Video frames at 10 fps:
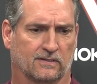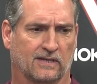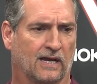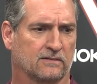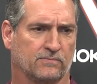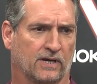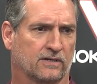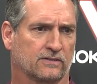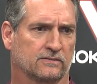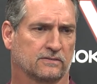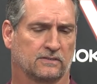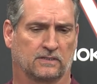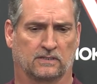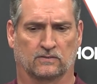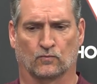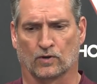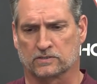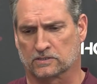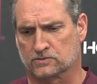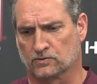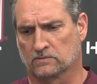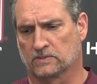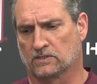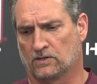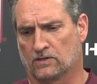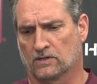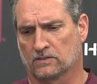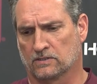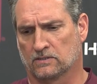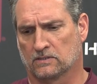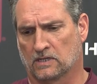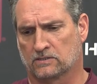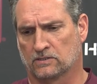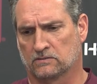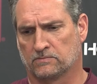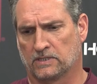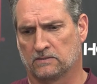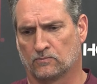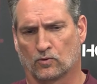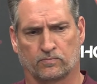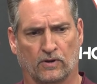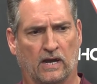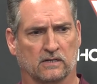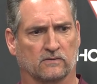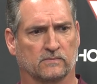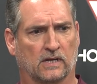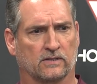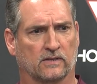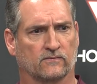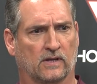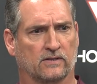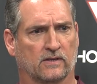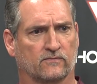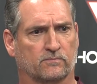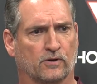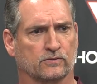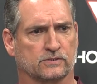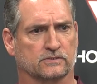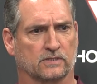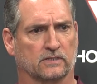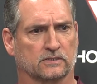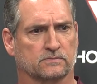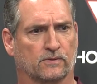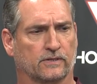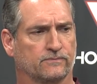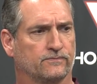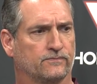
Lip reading: gotten better and worked extremely hard. And I couldn't be more proud of them how they've approached this thing this spring.